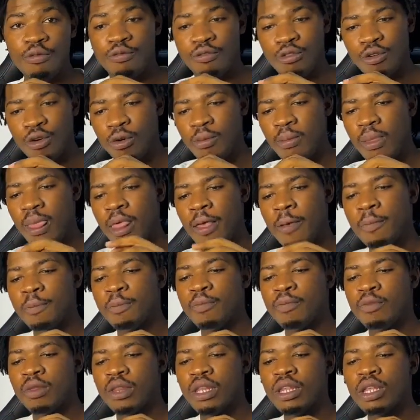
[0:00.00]
from
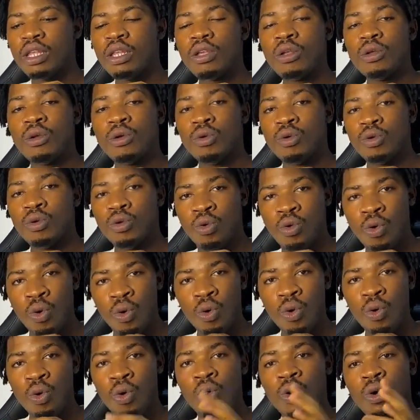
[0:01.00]

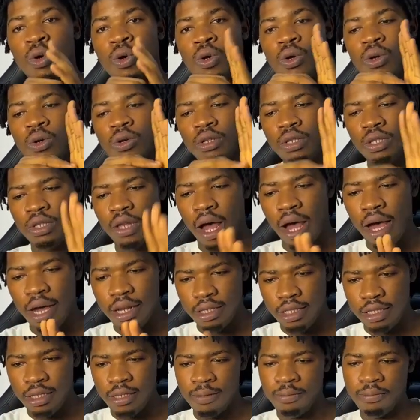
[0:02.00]

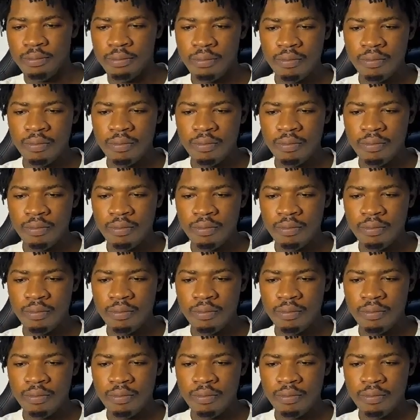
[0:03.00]
GoDaddy.